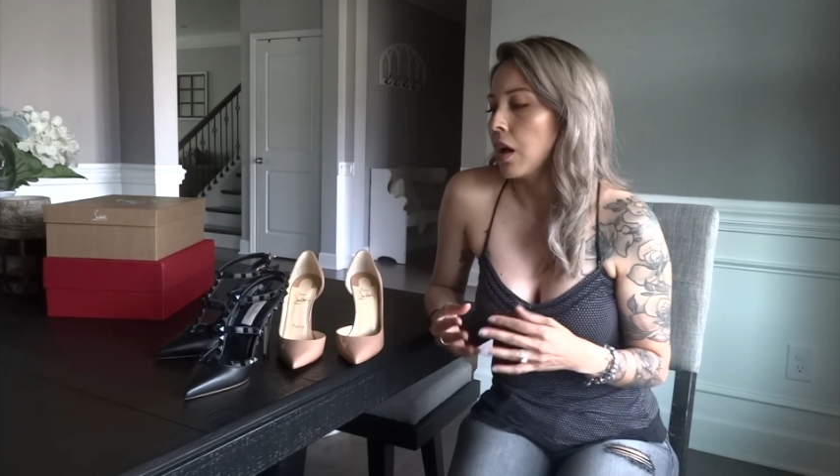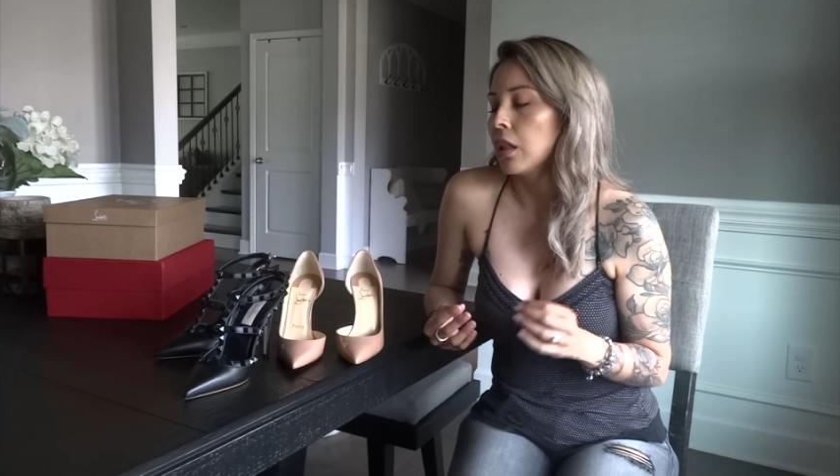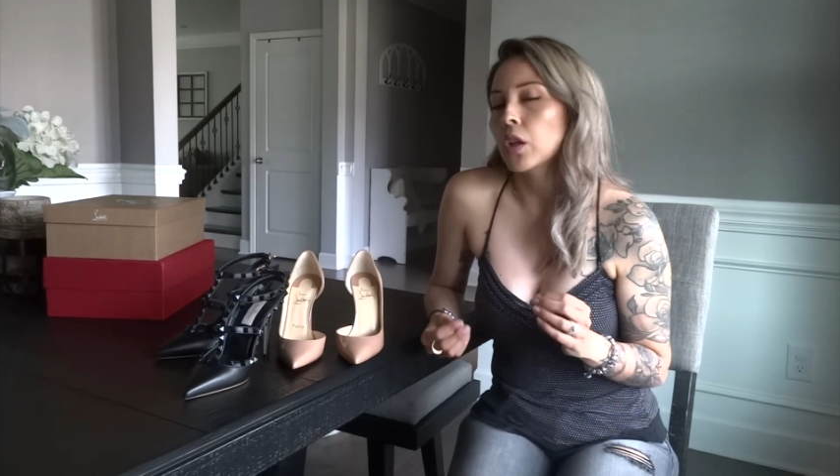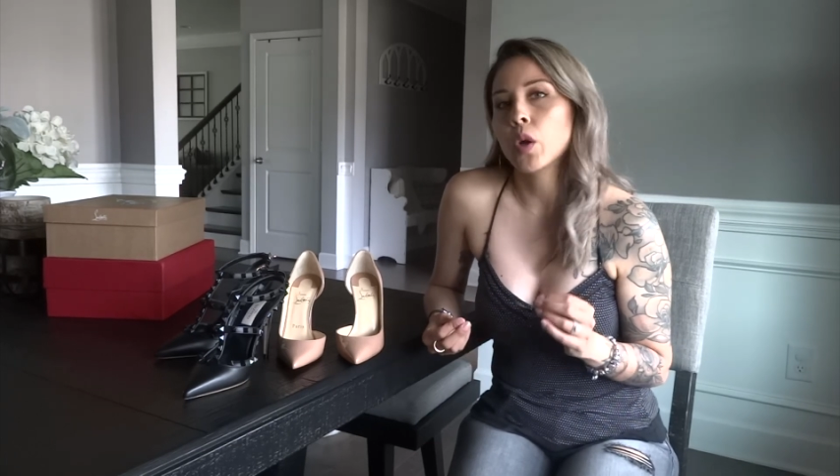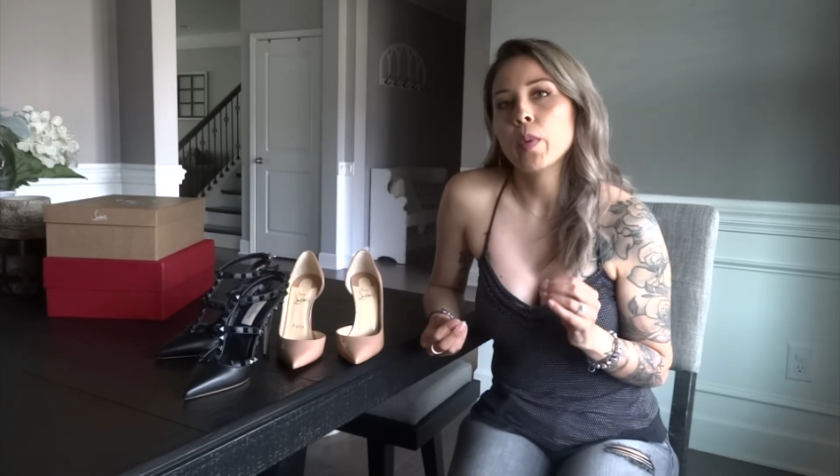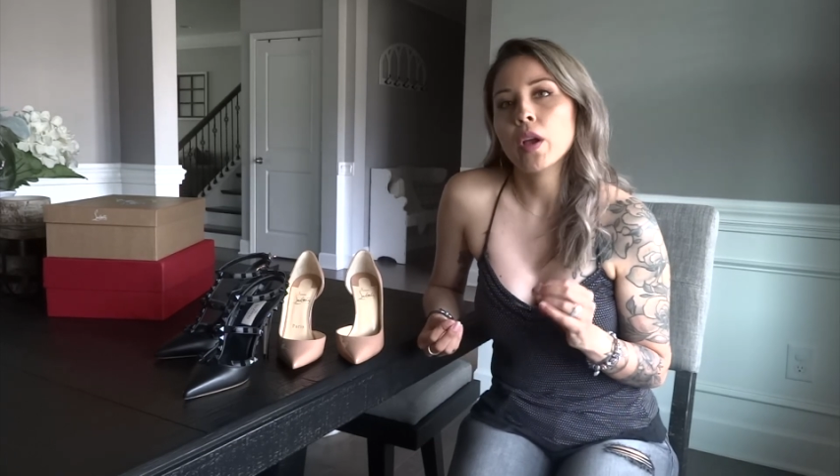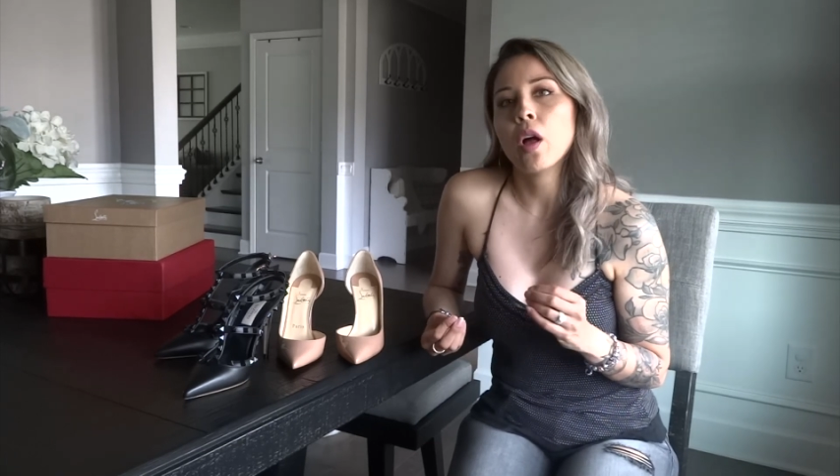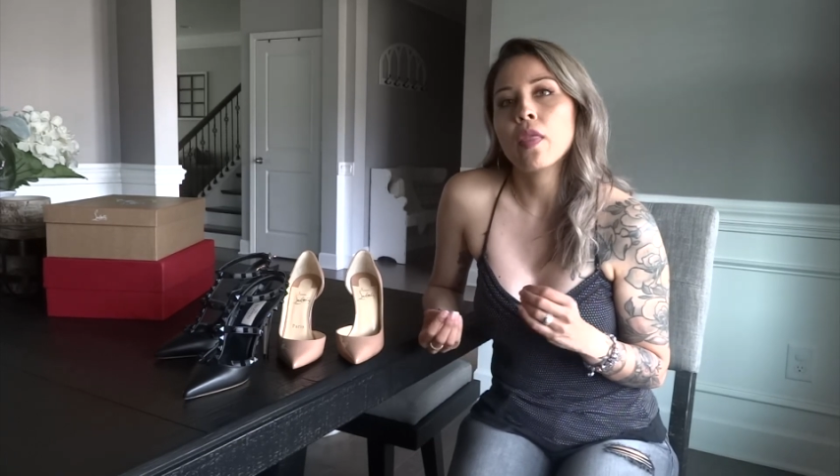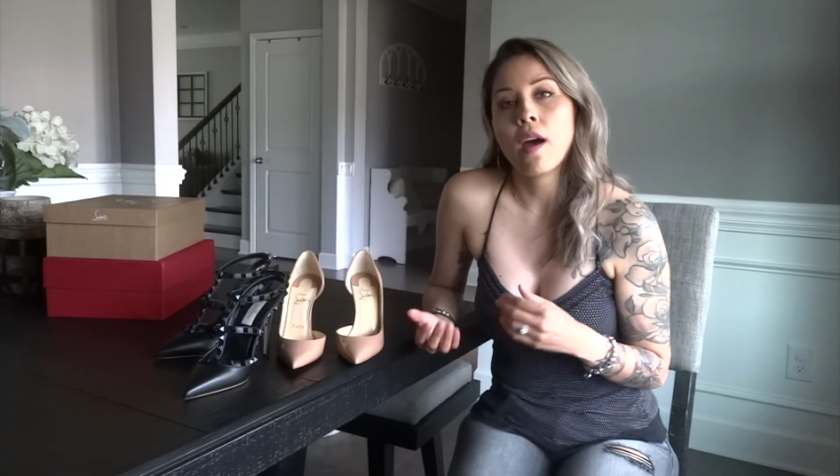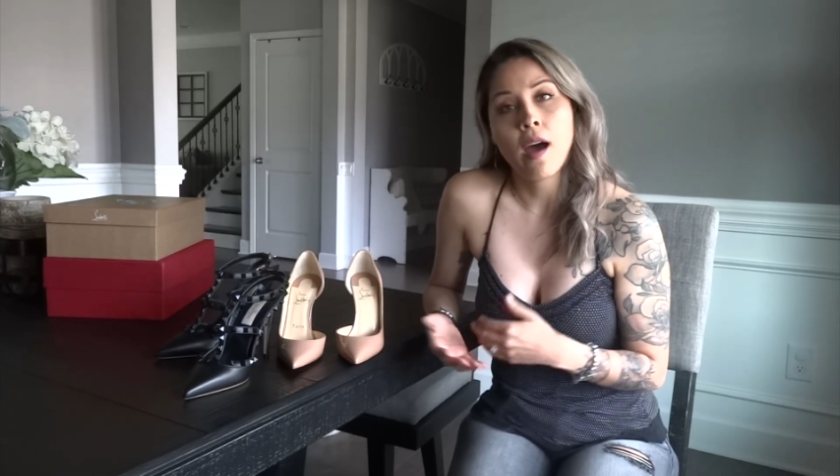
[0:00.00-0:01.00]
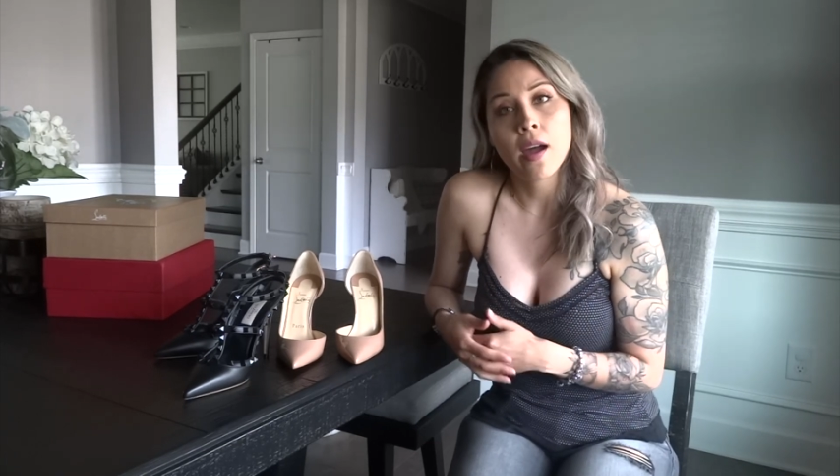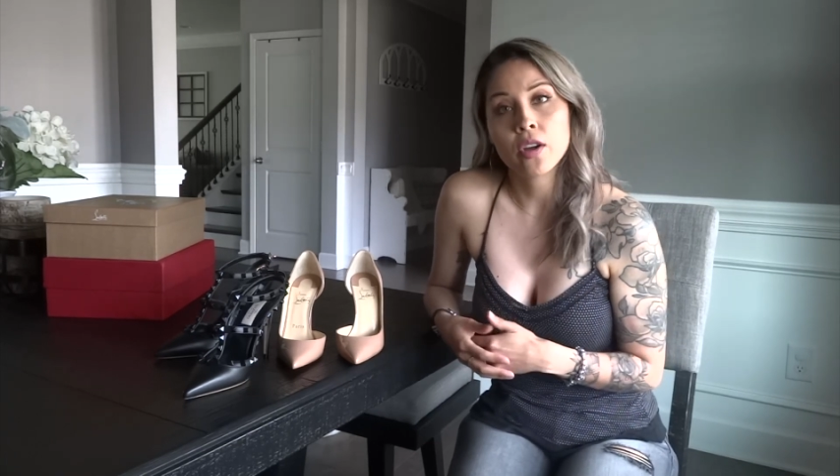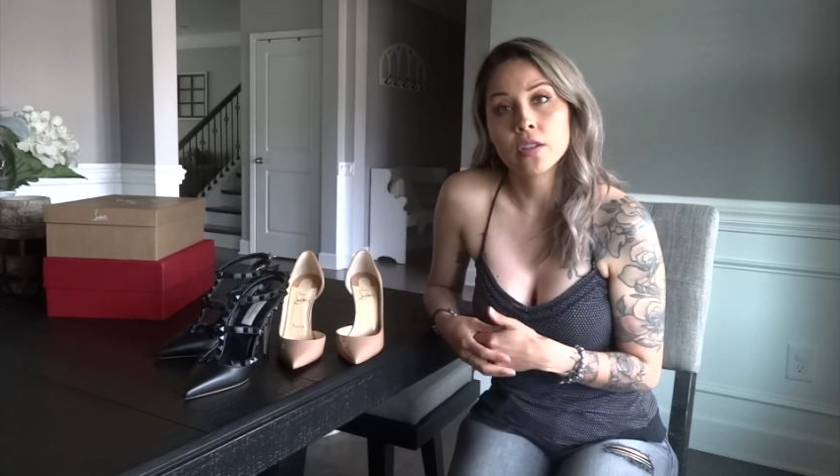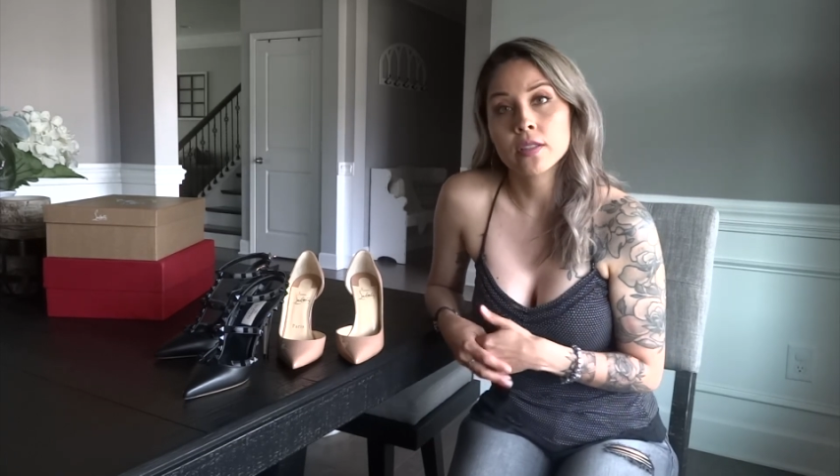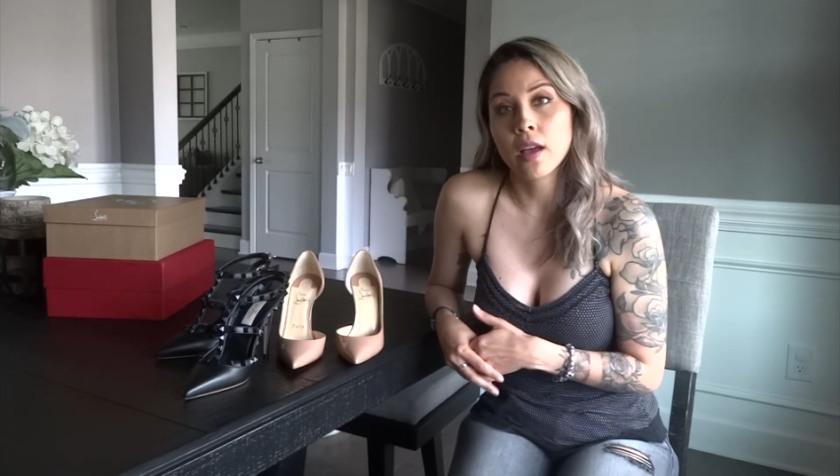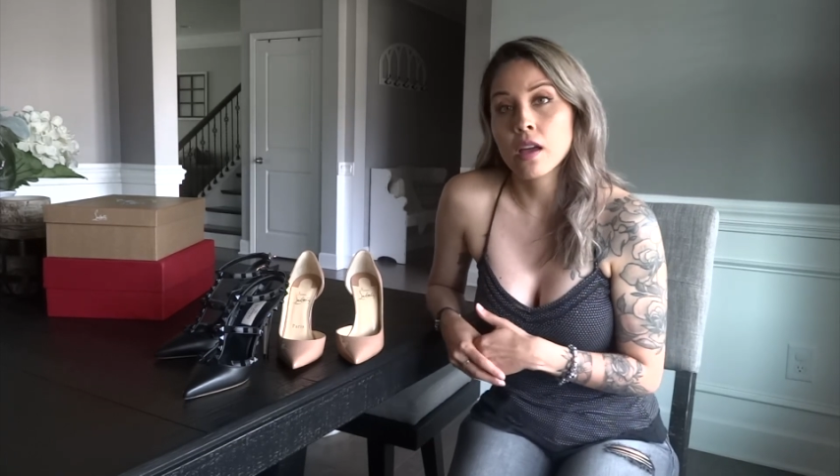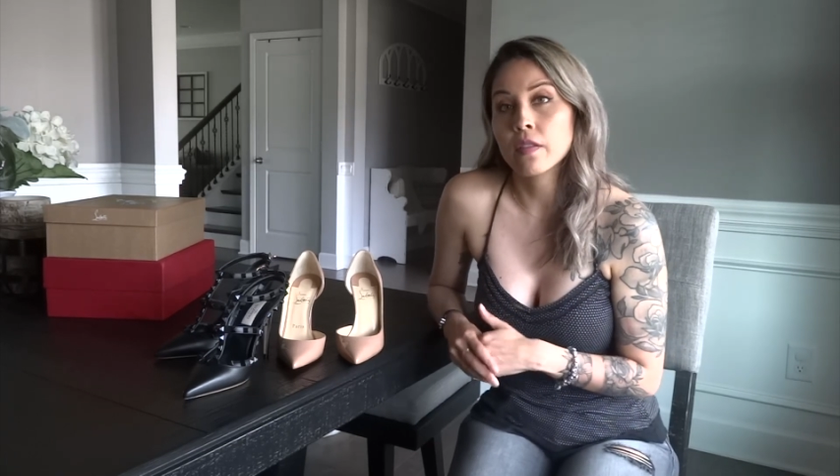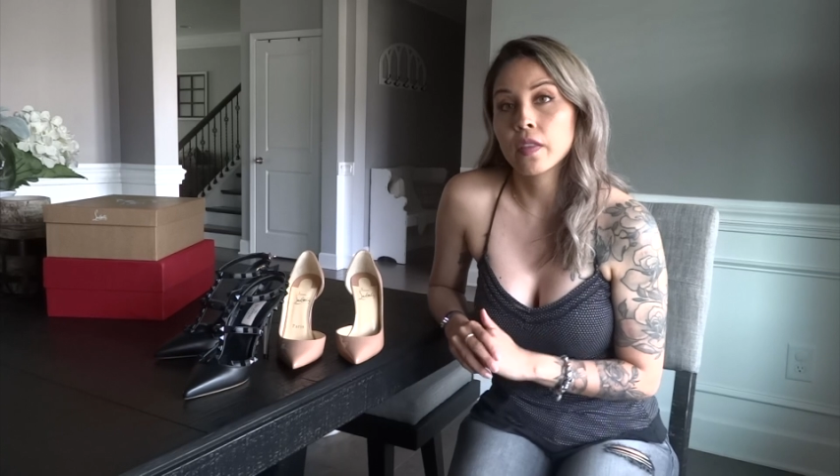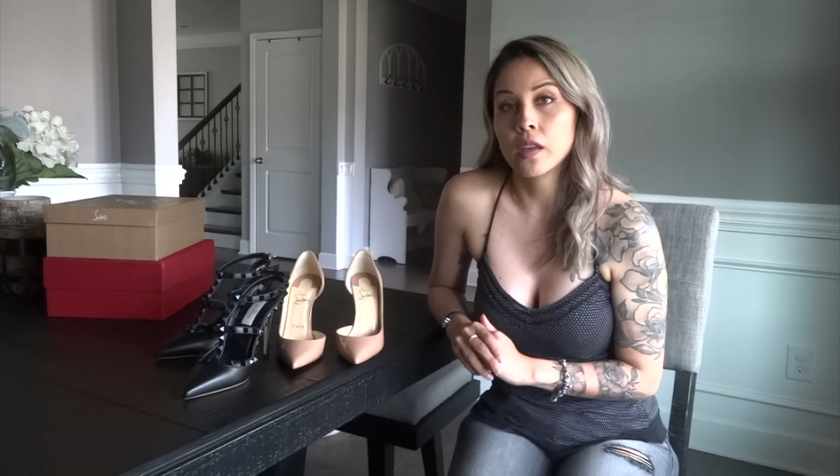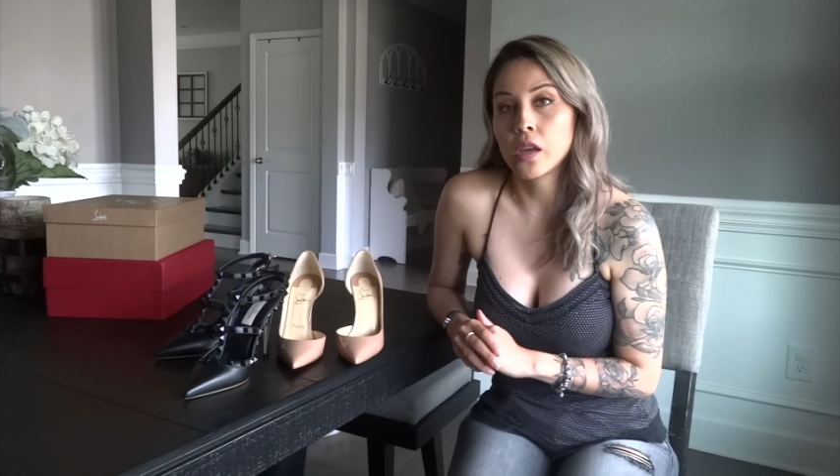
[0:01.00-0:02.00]
a little bit on the higher side
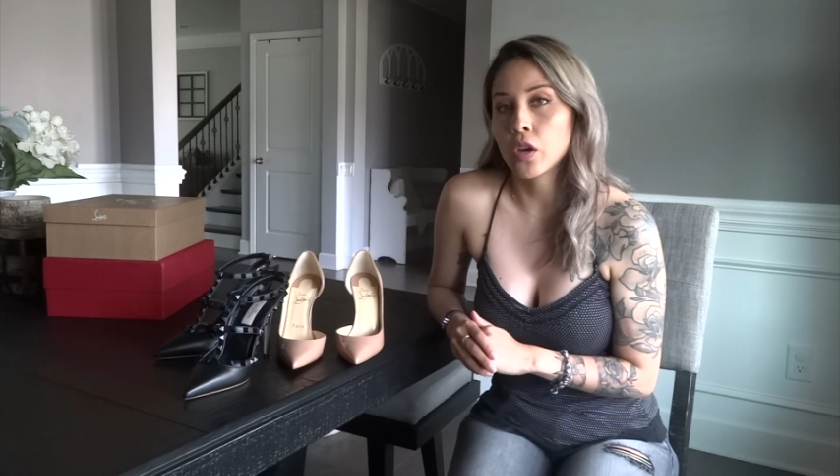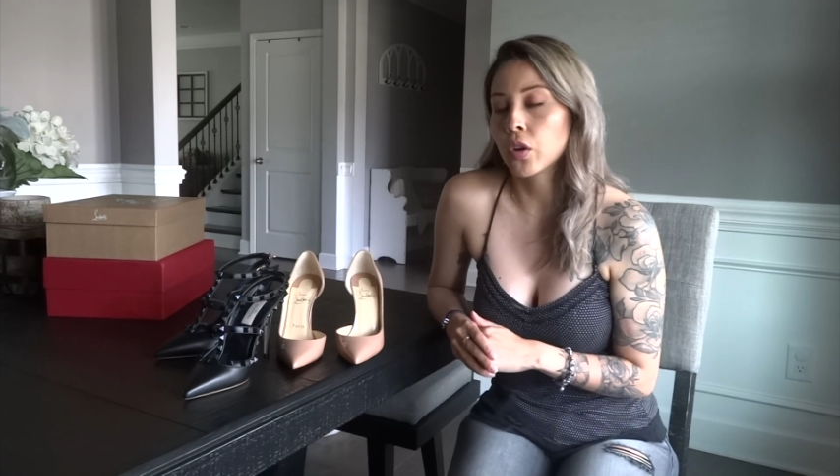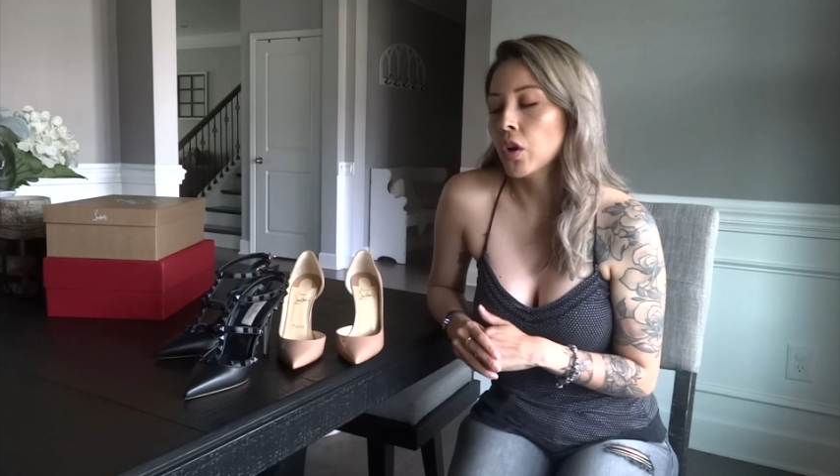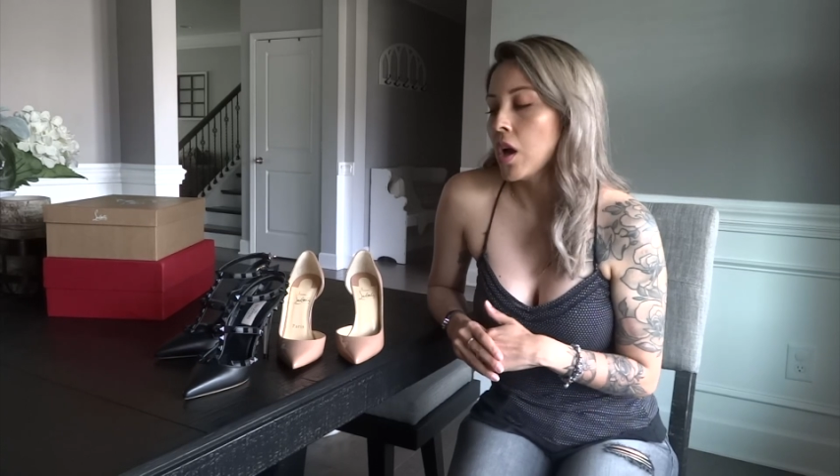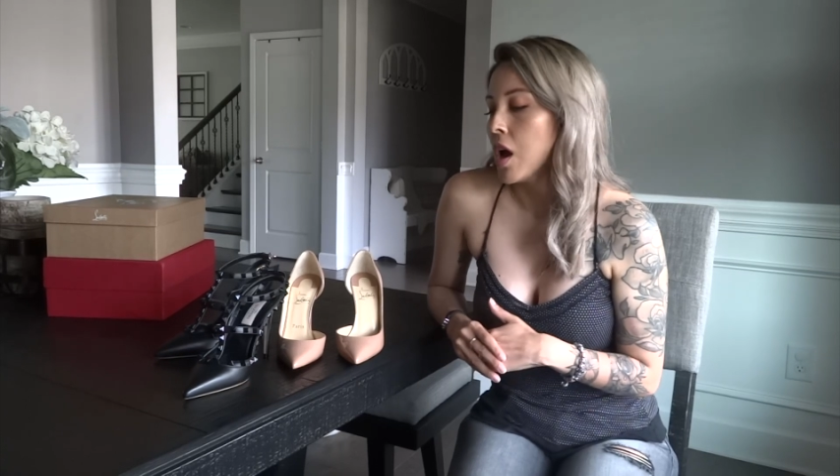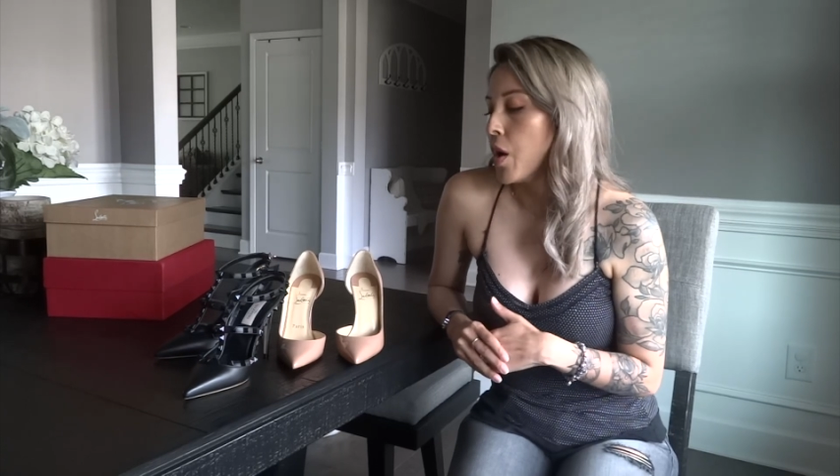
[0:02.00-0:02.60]
of the heel,